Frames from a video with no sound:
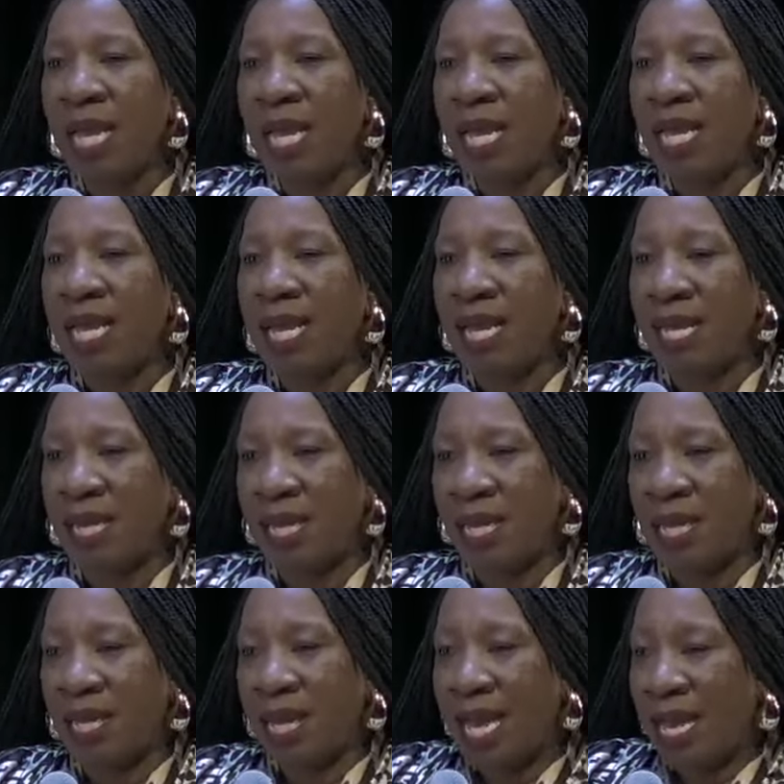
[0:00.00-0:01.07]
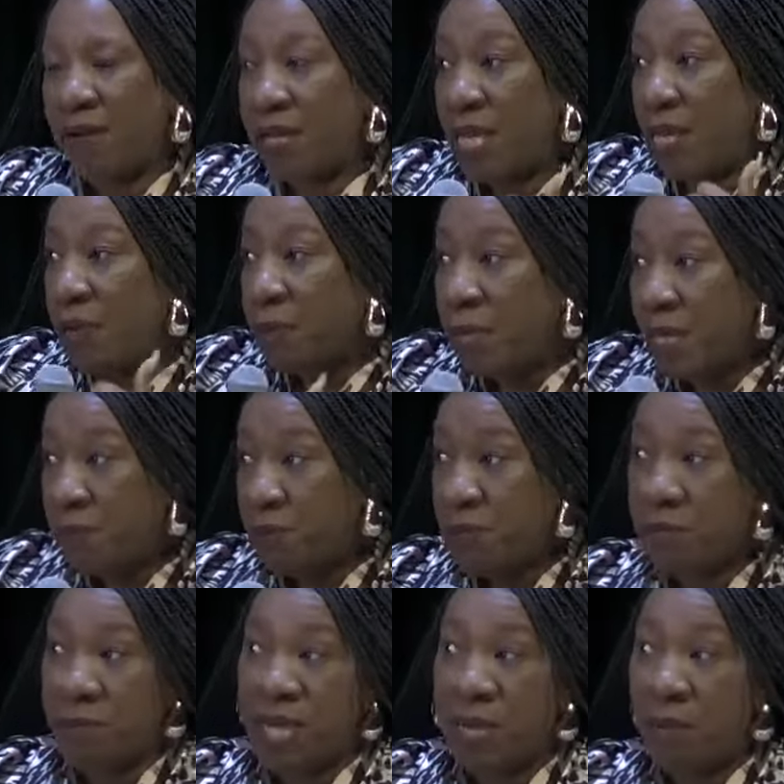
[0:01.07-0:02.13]
and it allowed young people
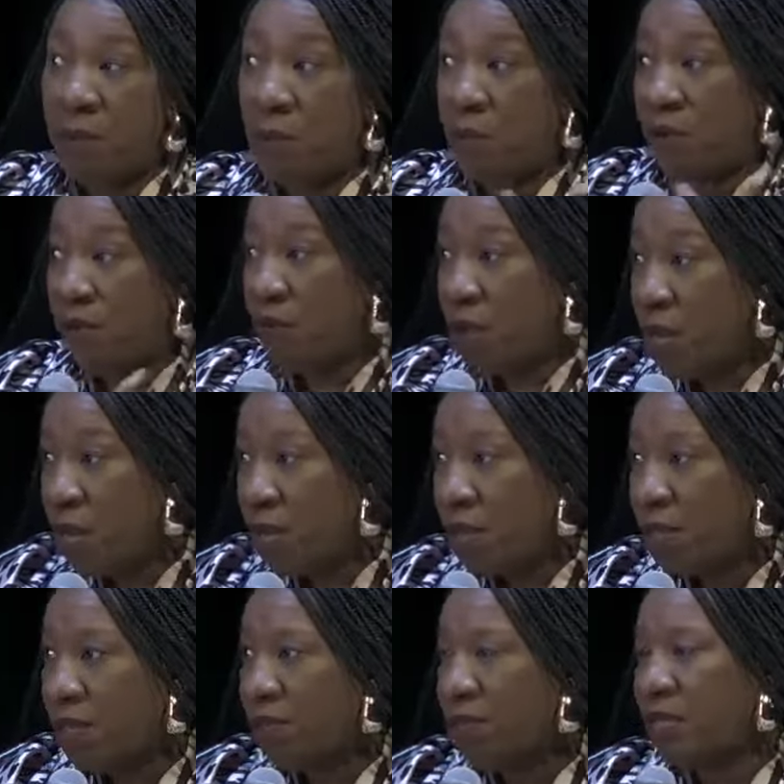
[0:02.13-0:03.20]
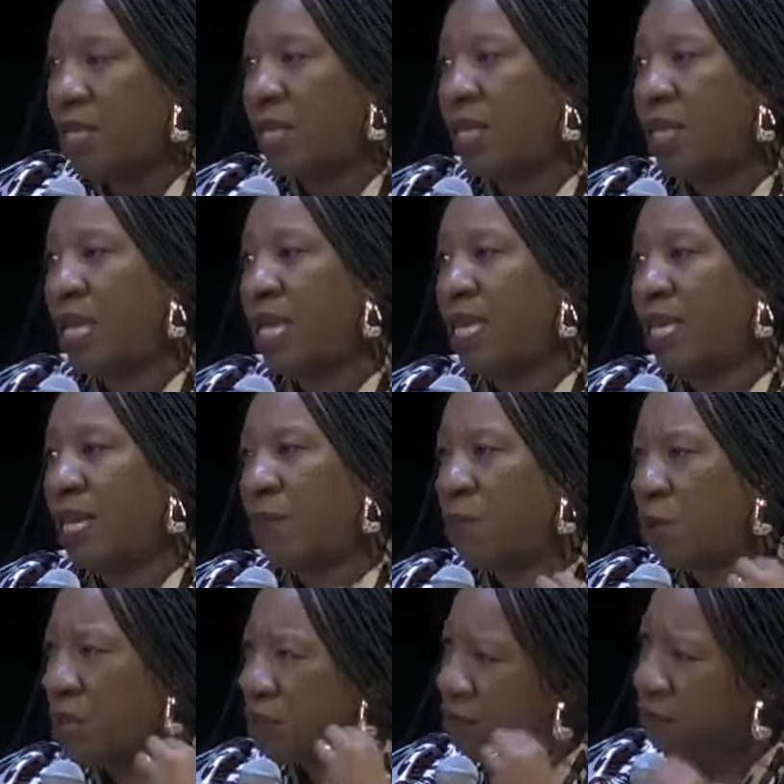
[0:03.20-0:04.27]
to become more involved yeah. and get
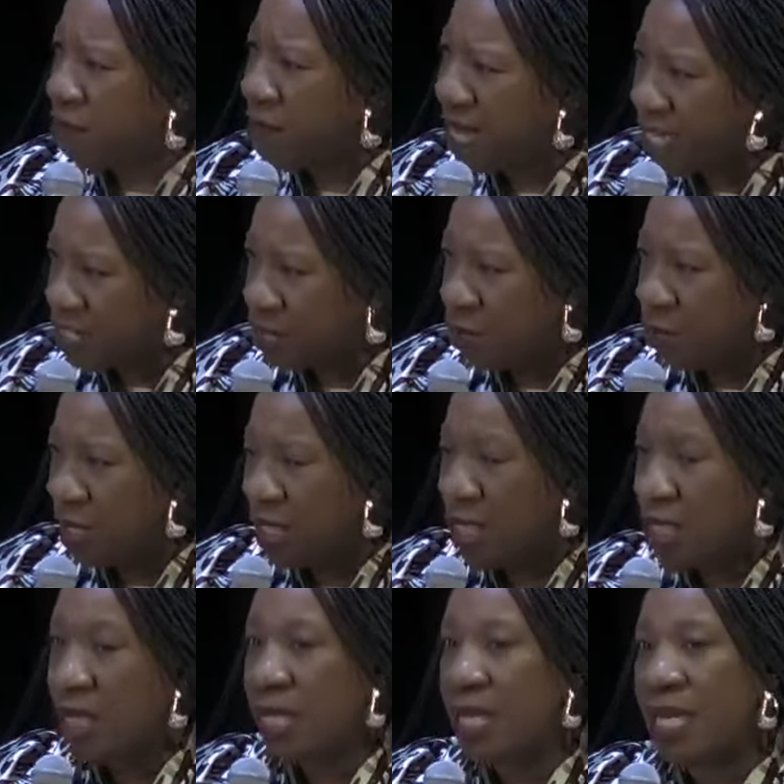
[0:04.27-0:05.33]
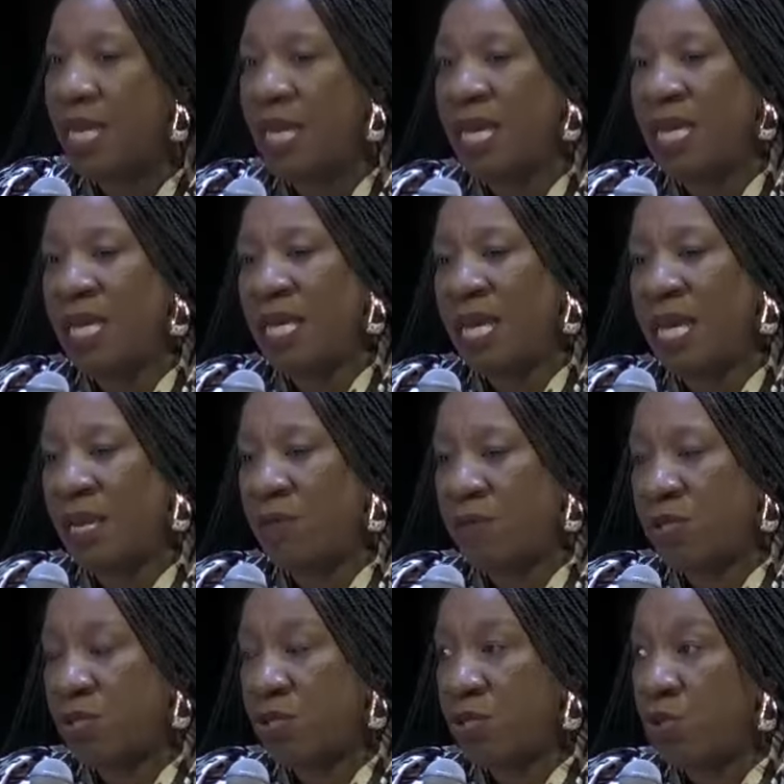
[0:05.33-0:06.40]
more information mm-hmm. quickly mm-hmm. and it
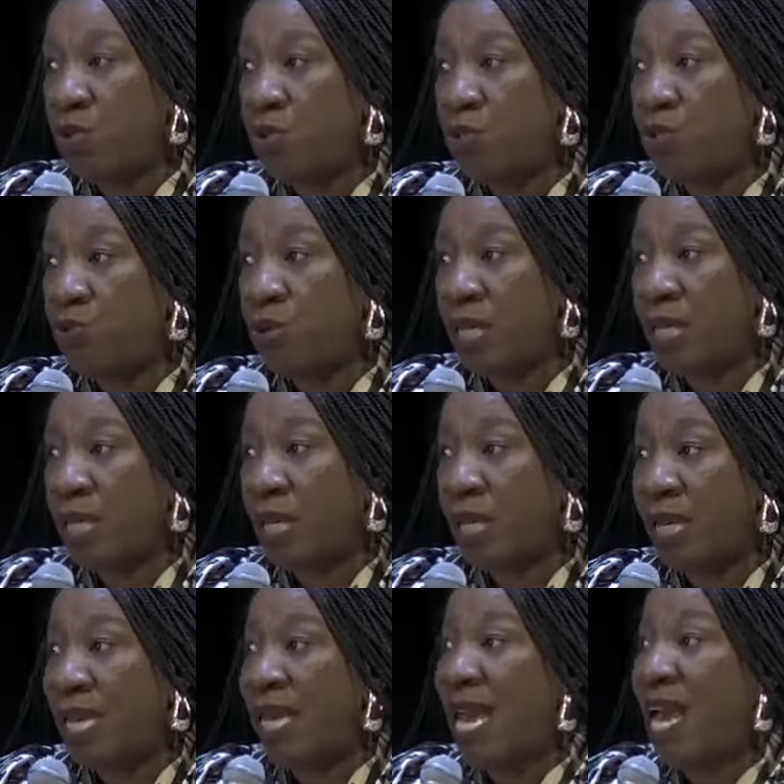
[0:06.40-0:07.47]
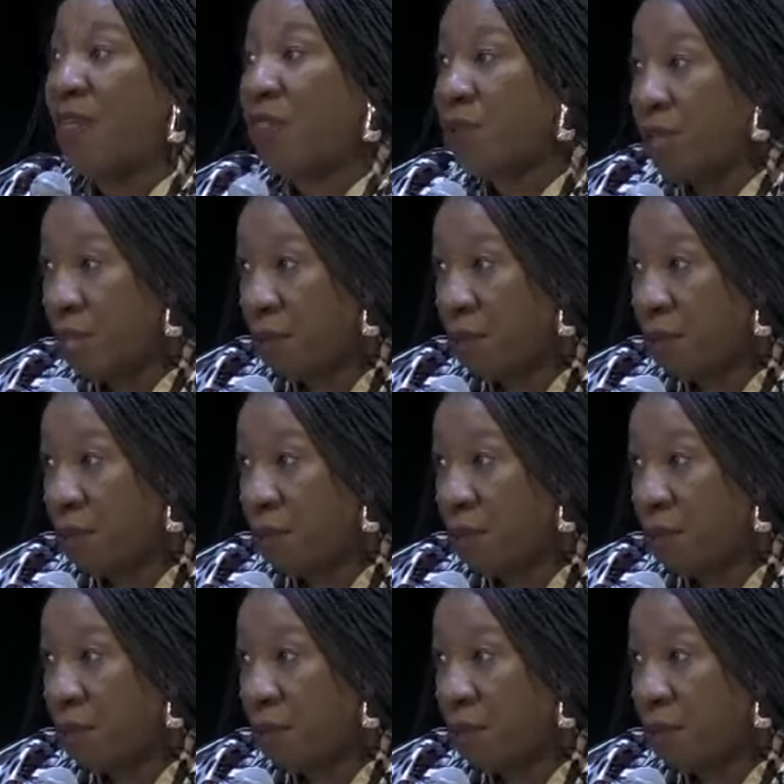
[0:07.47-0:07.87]
was a tool to really gather young